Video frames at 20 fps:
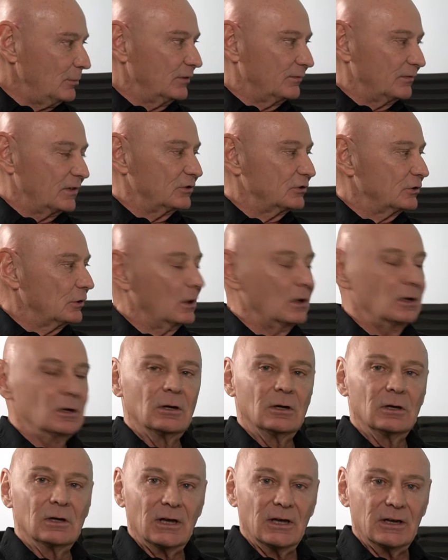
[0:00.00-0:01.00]
If there's a
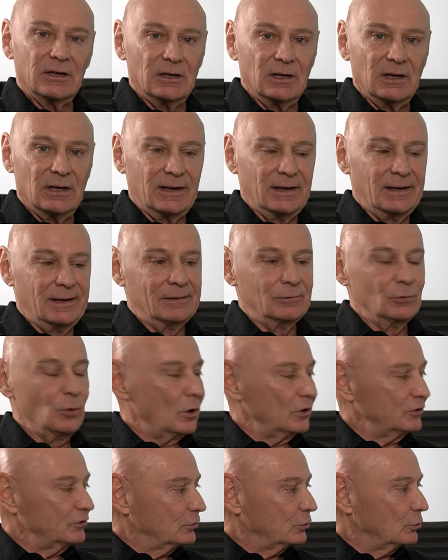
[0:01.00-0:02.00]
an, a
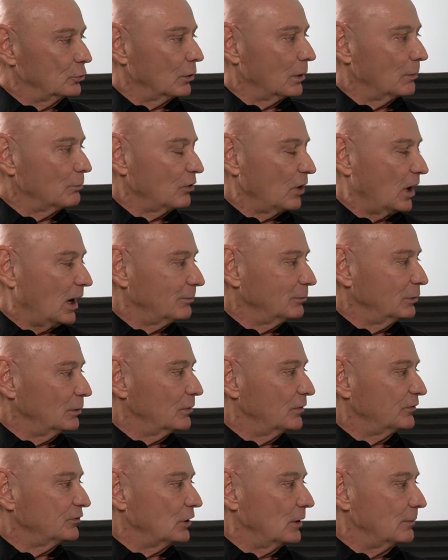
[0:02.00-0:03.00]
lawsuit or a problem
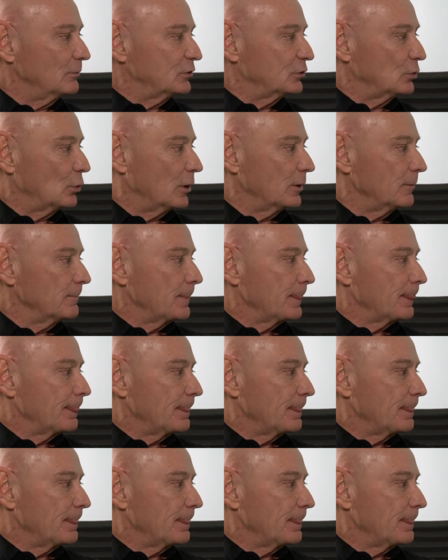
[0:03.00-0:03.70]
of some sort,